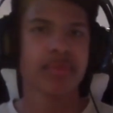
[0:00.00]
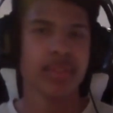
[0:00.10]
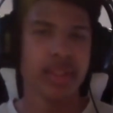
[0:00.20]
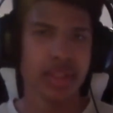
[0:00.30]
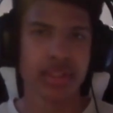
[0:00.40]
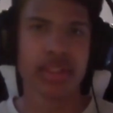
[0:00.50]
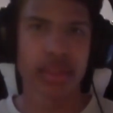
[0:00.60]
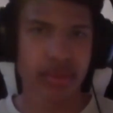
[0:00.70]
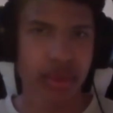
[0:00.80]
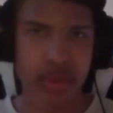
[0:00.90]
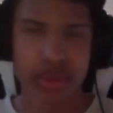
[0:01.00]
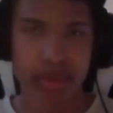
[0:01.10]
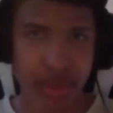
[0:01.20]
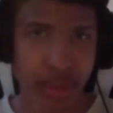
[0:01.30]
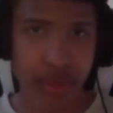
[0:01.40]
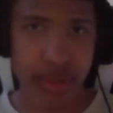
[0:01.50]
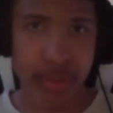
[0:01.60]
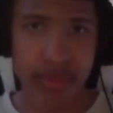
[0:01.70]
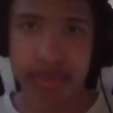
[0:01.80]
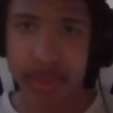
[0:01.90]
this is the first series,
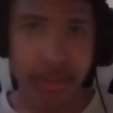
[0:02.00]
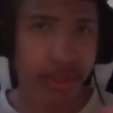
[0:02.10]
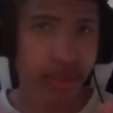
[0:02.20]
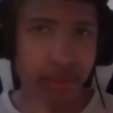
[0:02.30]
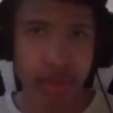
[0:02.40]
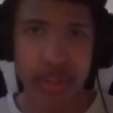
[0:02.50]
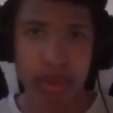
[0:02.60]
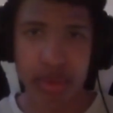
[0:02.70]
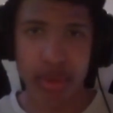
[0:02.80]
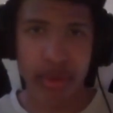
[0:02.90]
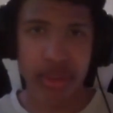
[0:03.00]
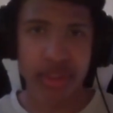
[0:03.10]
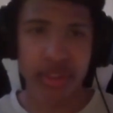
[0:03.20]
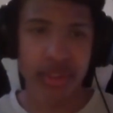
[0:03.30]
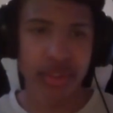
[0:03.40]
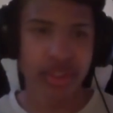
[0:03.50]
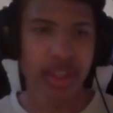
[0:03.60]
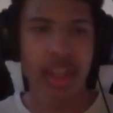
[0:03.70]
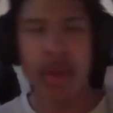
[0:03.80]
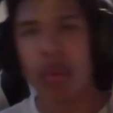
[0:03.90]
this is the first episode of the series.
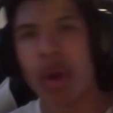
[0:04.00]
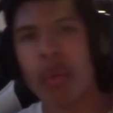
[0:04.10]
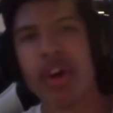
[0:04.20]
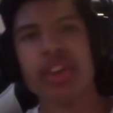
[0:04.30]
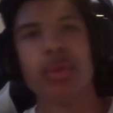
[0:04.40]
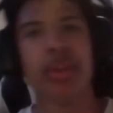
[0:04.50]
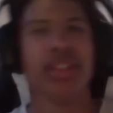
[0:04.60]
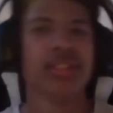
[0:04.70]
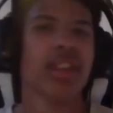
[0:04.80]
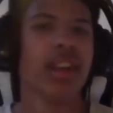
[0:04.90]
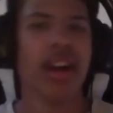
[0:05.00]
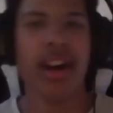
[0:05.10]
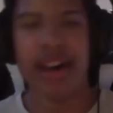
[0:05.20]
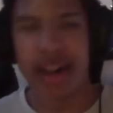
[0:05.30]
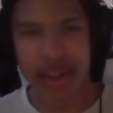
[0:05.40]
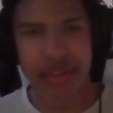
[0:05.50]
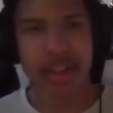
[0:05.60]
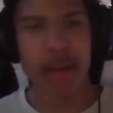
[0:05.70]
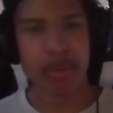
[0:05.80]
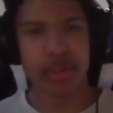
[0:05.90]
What I want to do is 100
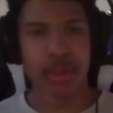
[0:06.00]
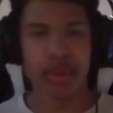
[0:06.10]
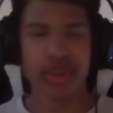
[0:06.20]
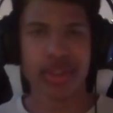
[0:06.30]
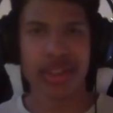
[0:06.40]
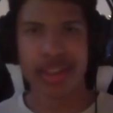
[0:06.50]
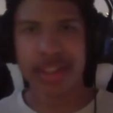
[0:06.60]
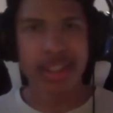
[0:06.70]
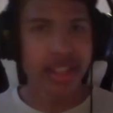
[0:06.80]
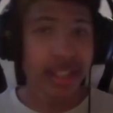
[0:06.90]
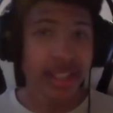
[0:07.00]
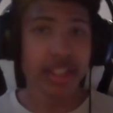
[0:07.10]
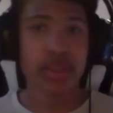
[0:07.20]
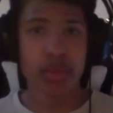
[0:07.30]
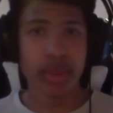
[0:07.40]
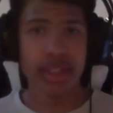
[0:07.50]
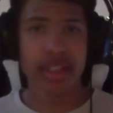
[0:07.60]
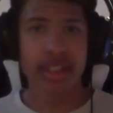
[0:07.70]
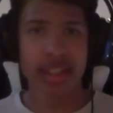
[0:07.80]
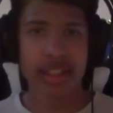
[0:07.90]
episodes each
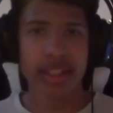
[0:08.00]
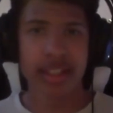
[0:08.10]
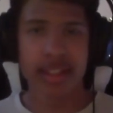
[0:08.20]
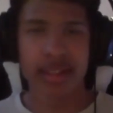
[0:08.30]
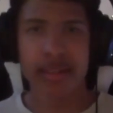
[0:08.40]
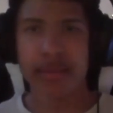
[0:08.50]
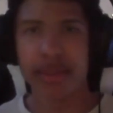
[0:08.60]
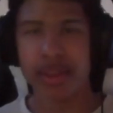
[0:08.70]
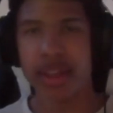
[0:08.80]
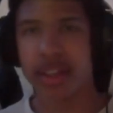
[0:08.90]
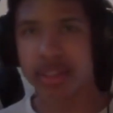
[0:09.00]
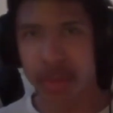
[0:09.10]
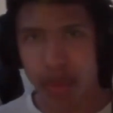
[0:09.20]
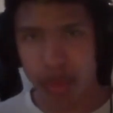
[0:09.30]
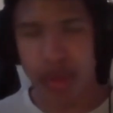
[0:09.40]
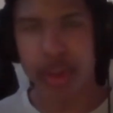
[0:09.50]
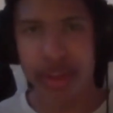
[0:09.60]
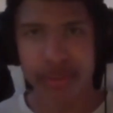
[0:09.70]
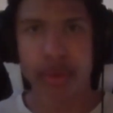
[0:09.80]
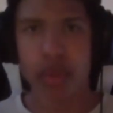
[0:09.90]
week for the next
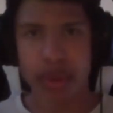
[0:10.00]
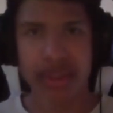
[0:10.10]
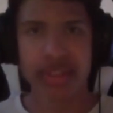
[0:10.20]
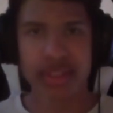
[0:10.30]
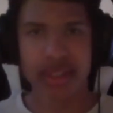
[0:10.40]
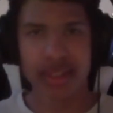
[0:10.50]
100 weeks.